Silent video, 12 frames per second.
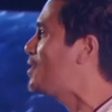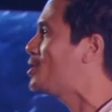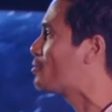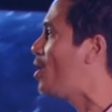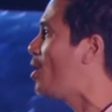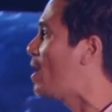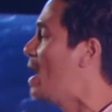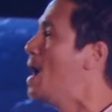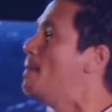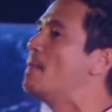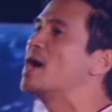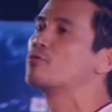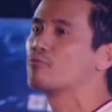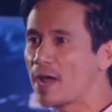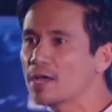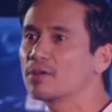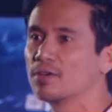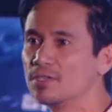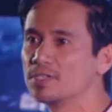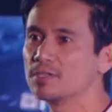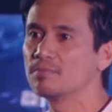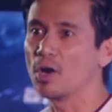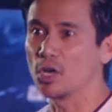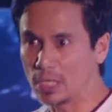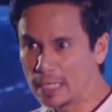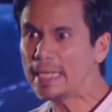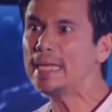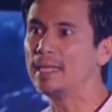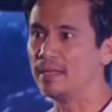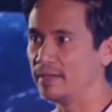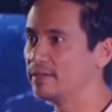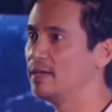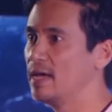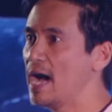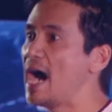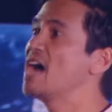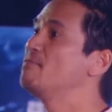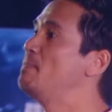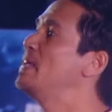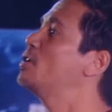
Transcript: wrong. My records are clean. I've been